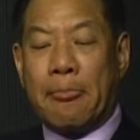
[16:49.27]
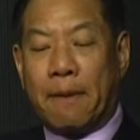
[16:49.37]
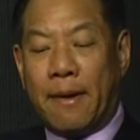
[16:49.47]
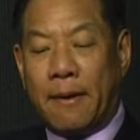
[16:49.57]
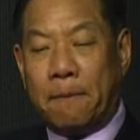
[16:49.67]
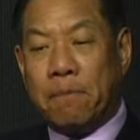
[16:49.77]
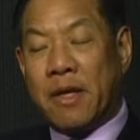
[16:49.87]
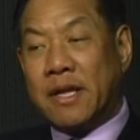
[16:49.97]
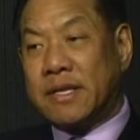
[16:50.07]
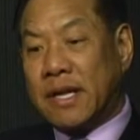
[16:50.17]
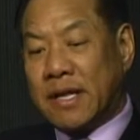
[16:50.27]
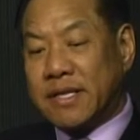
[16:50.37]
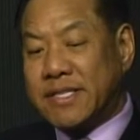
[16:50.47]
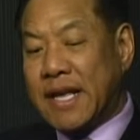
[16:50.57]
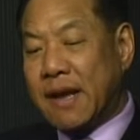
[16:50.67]

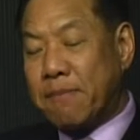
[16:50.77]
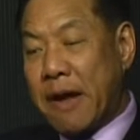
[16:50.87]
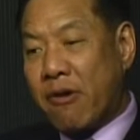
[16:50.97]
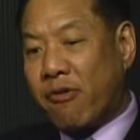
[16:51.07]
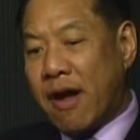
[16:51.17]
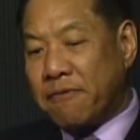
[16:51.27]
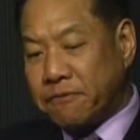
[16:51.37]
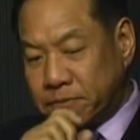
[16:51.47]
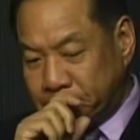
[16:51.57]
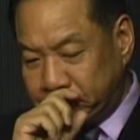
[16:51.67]
The second paragraph,